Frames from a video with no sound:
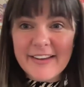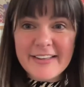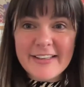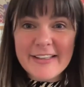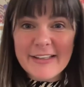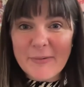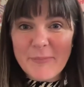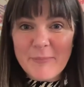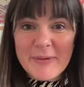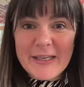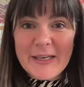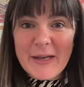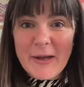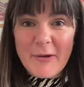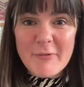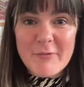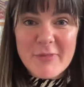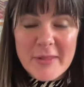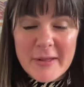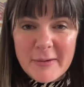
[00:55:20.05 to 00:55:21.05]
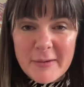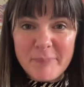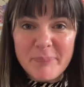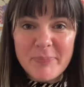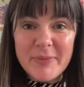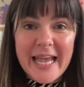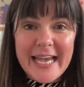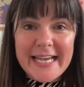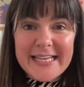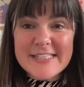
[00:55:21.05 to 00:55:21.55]
You know, we know that
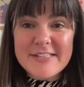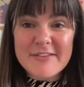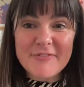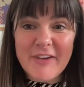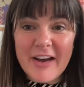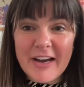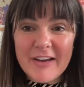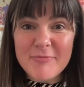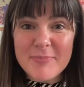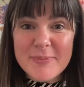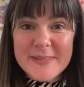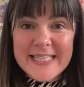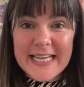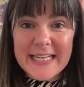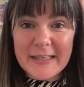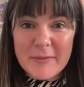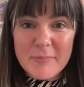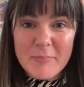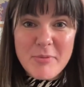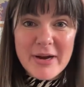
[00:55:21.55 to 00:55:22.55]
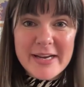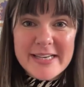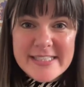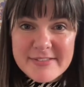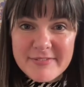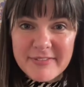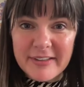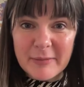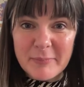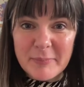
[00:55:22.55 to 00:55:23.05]
85% of brain
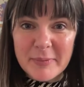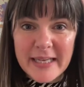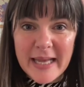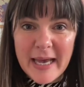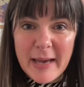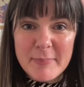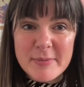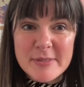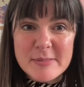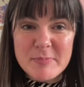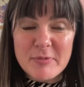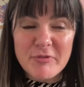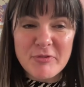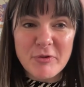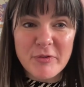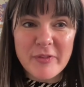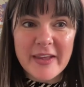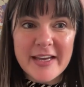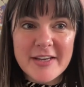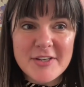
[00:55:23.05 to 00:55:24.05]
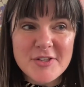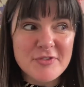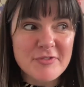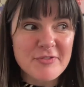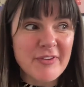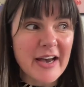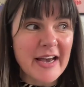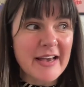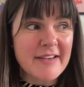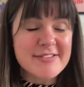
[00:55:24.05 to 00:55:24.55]
development happens before the age of
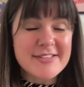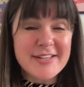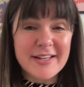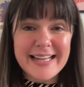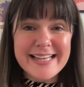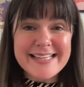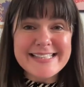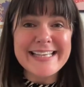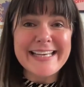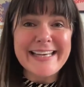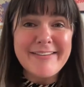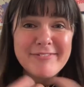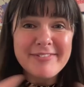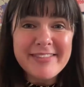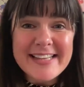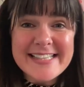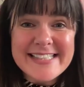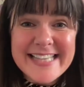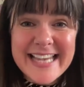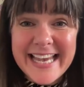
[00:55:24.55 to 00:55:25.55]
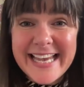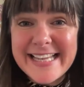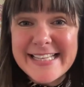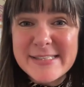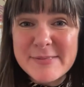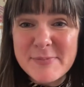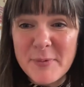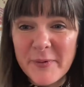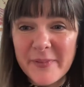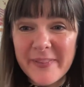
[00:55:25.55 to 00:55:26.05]
five. So let's give these
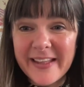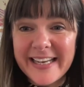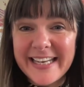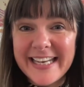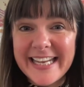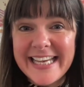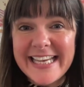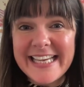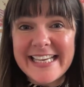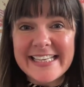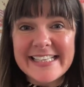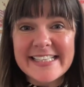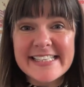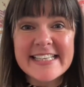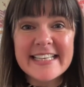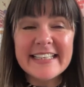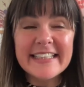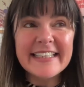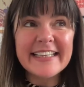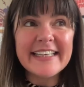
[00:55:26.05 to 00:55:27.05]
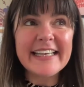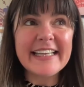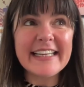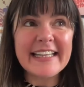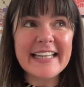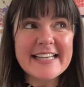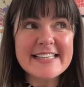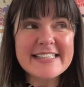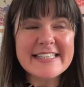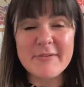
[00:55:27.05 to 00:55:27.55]
kids what they need and
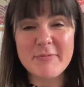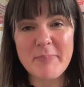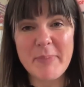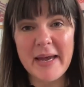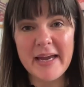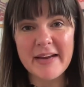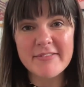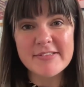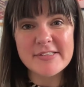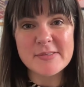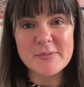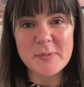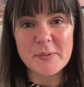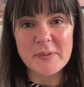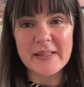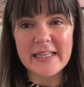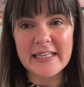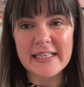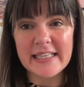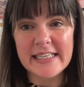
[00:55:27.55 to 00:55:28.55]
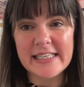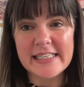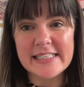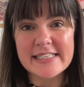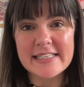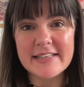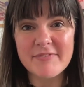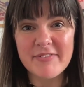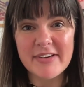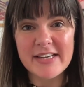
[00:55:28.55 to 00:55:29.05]
let's give parents what they need
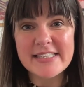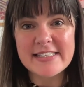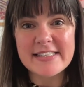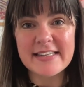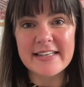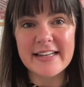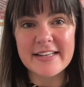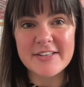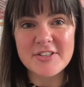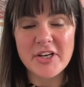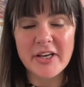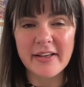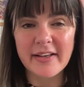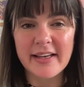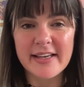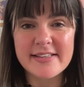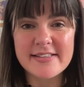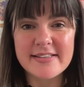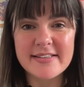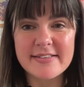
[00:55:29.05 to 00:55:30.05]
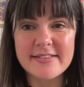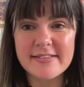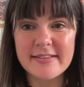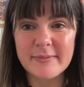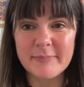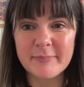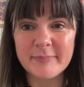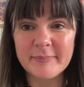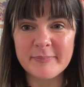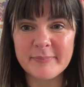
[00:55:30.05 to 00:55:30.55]
and invest in our childcare
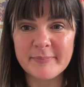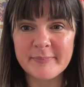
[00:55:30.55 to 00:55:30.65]
system.